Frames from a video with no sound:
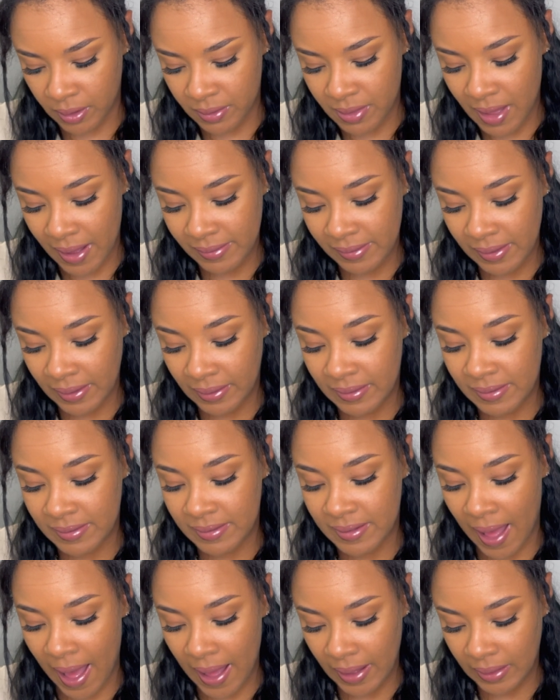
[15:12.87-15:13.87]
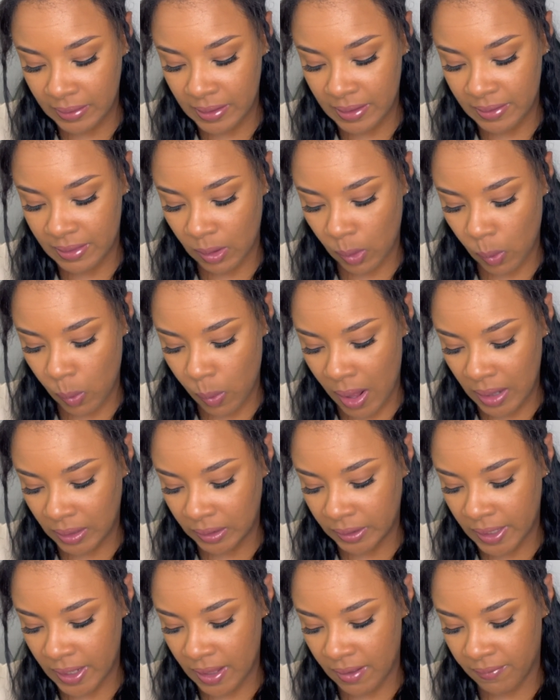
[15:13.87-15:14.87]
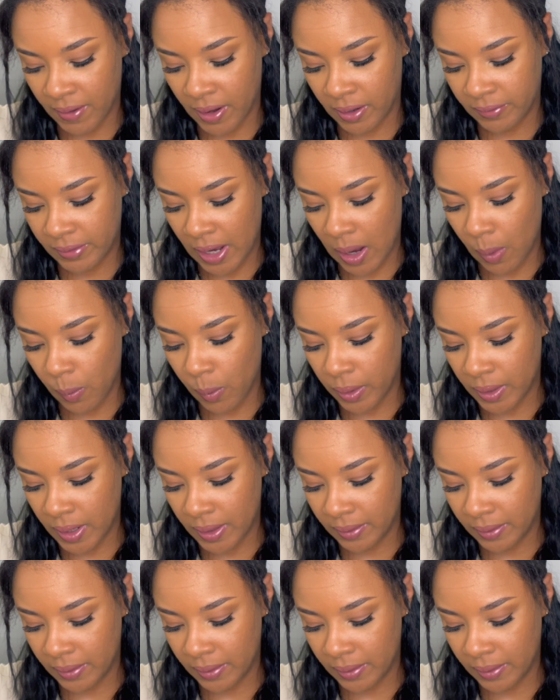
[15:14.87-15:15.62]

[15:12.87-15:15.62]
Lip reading: that's exactly the quality of hair that I wanted.